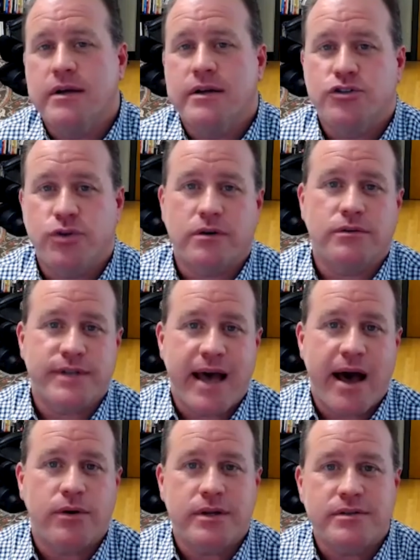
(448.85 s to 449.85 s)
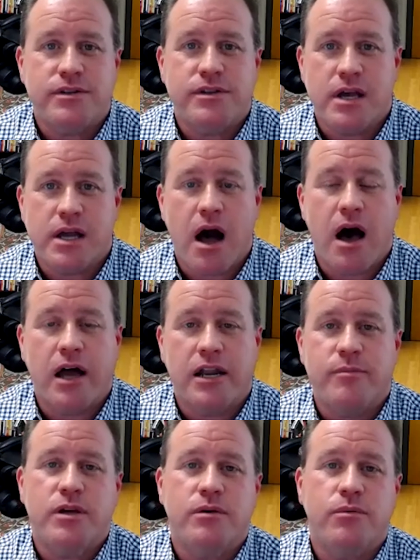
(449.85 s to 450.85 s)
trickles out into the
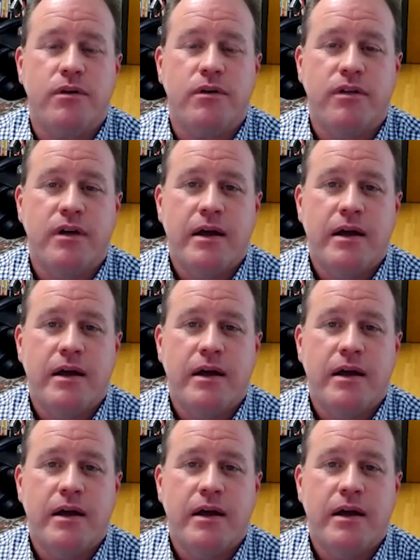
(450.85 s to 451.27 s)
economy with